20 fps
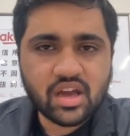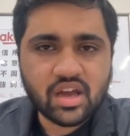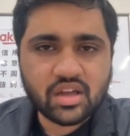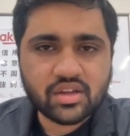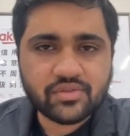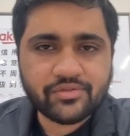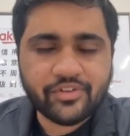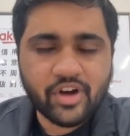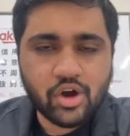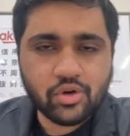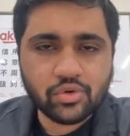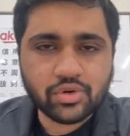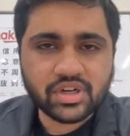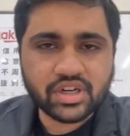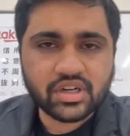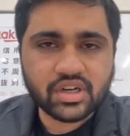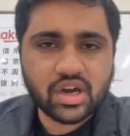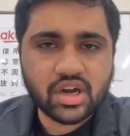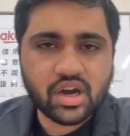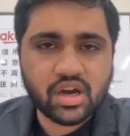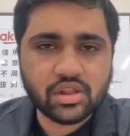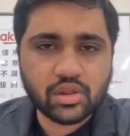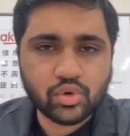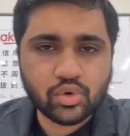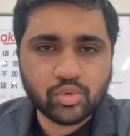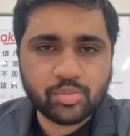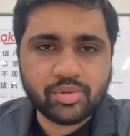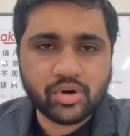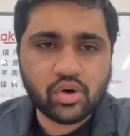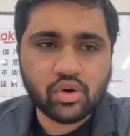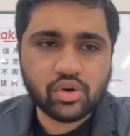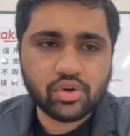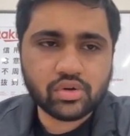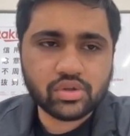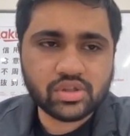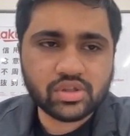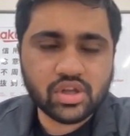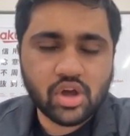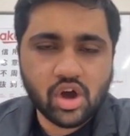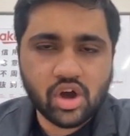found a
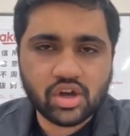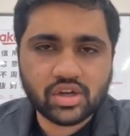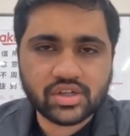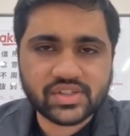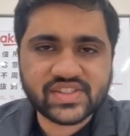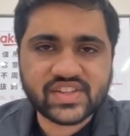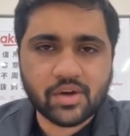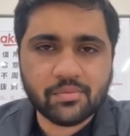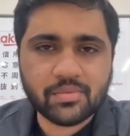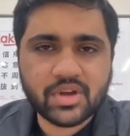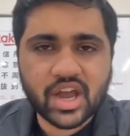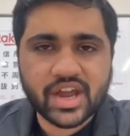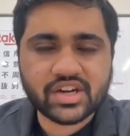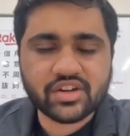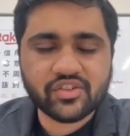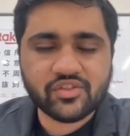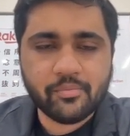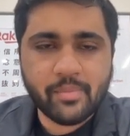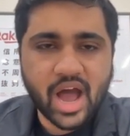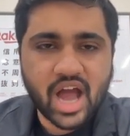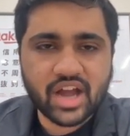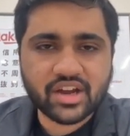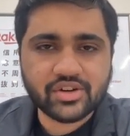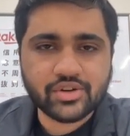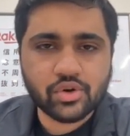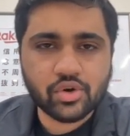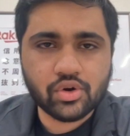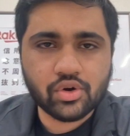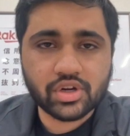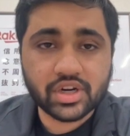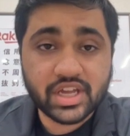loophole or some kind of backdoor